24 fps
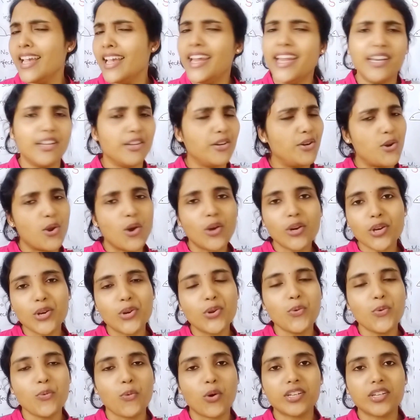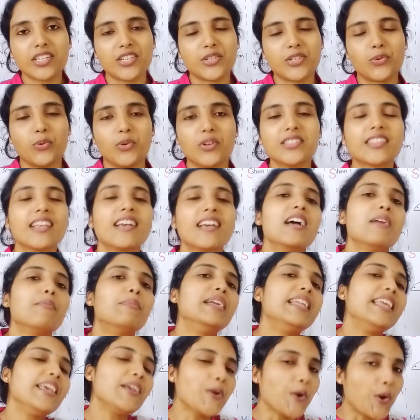He did not know what it was,
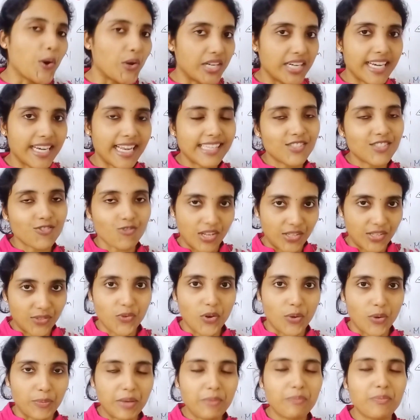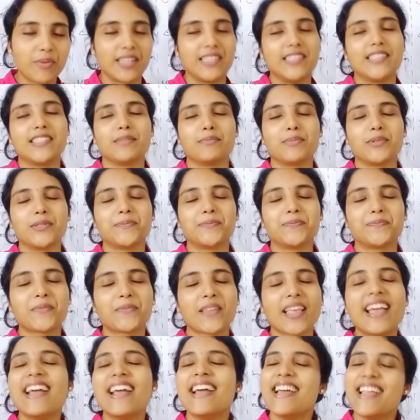but he called it as transforming principle.
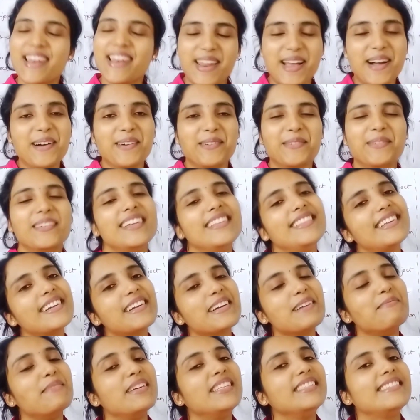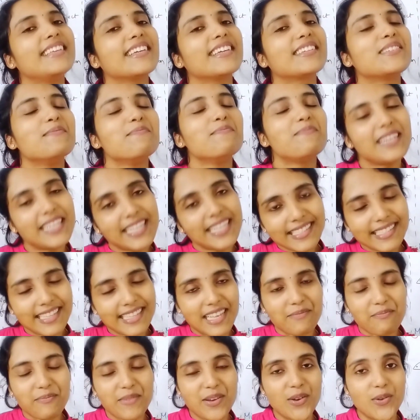Now in the comment section, please
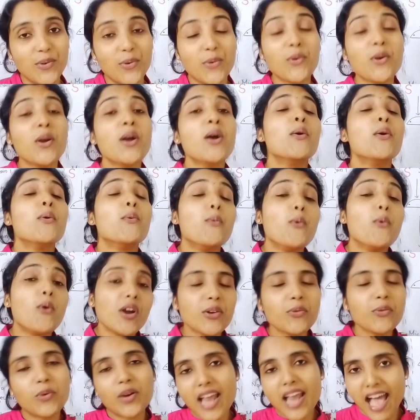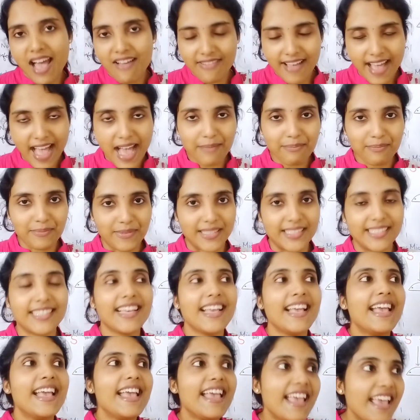let me know what would have happened
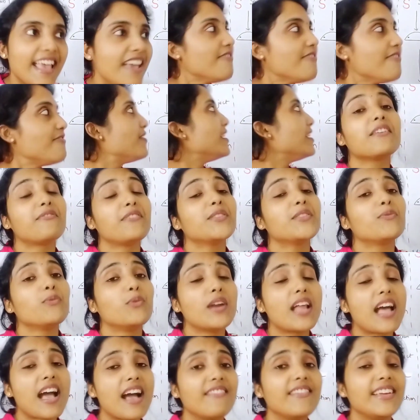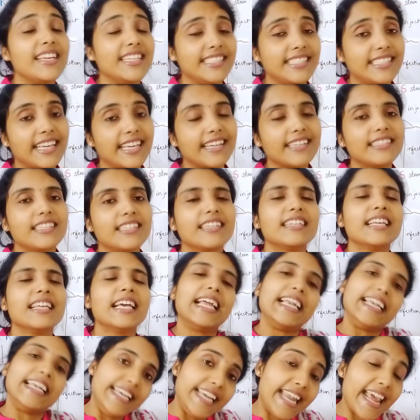if Griffith would have injected
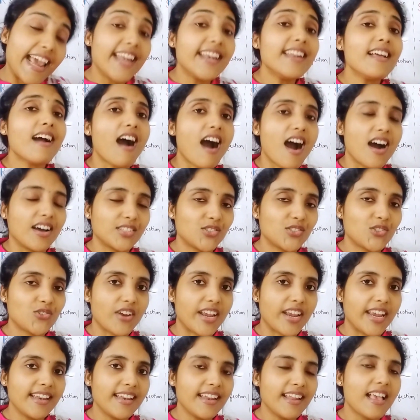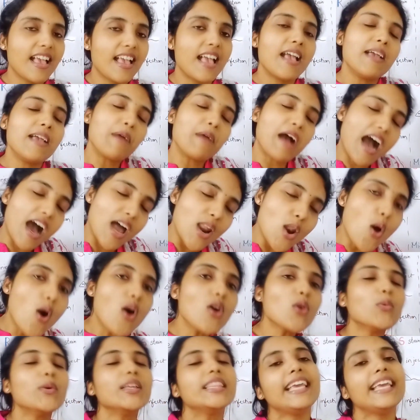dead R strain
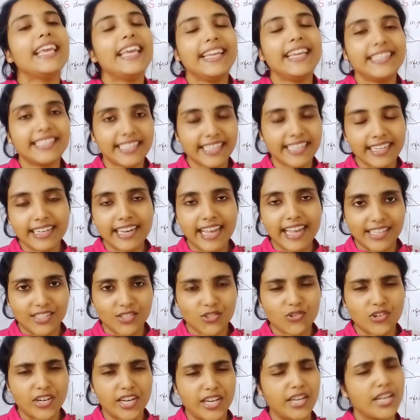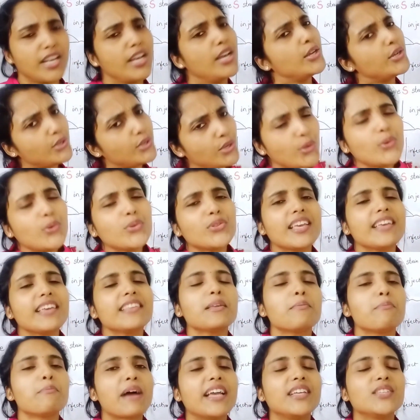along with heat killed S strain. Do you think
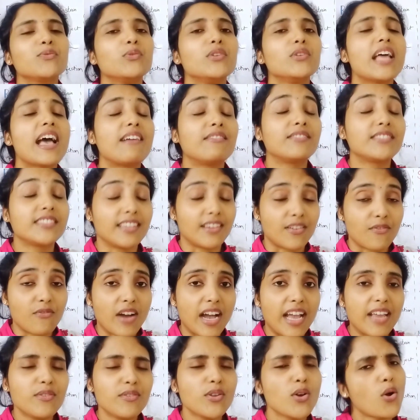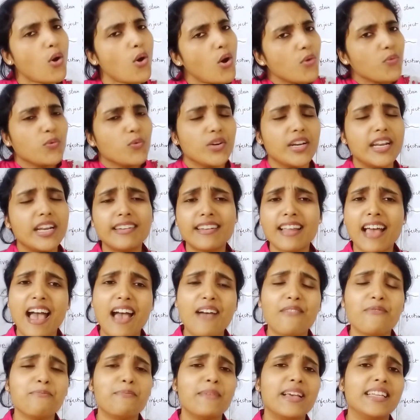the mice would have survived, or would it
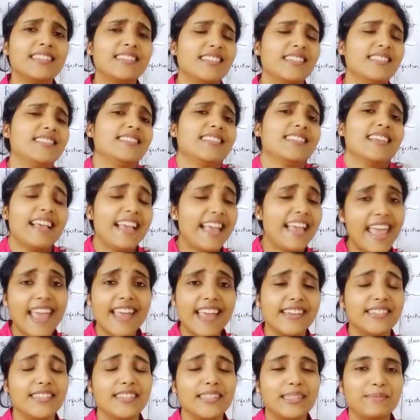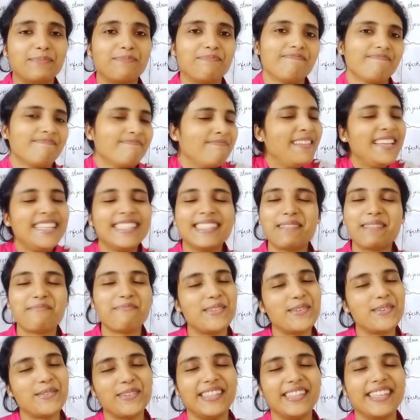have met its end? Please let
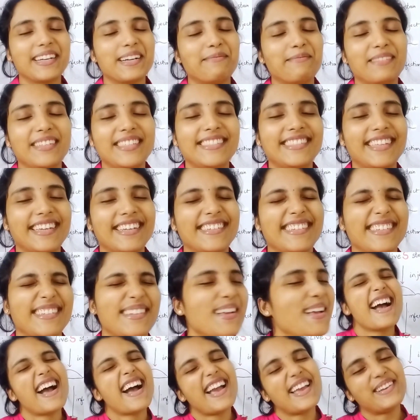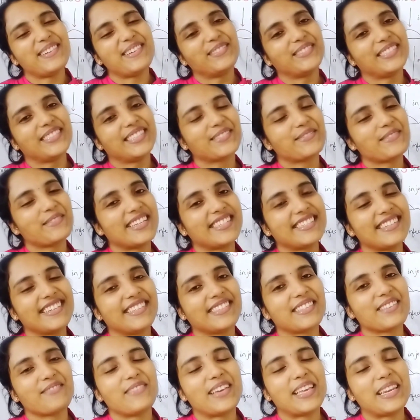me know in the comment section. I know this question
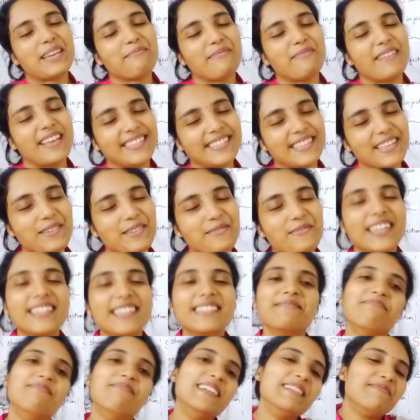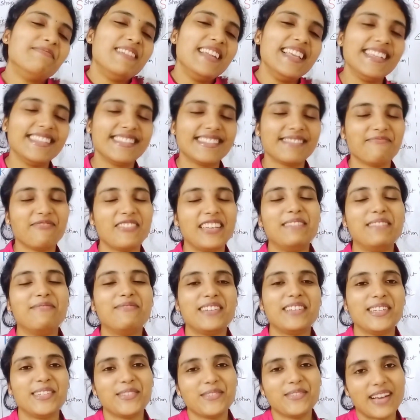is a very basic one, but please feel
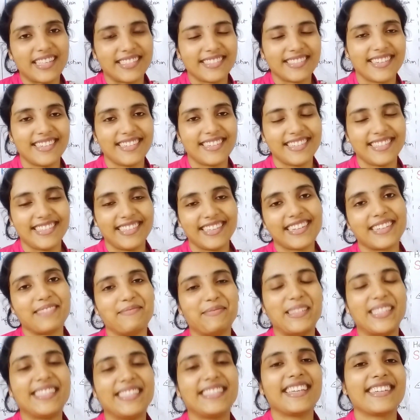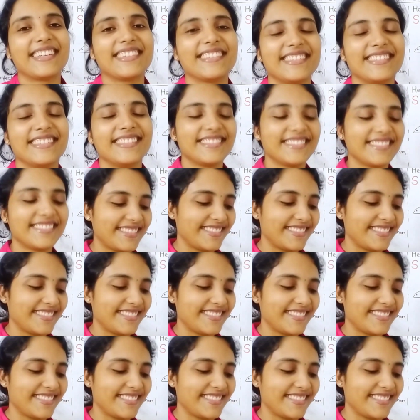free to answer it in the comment section.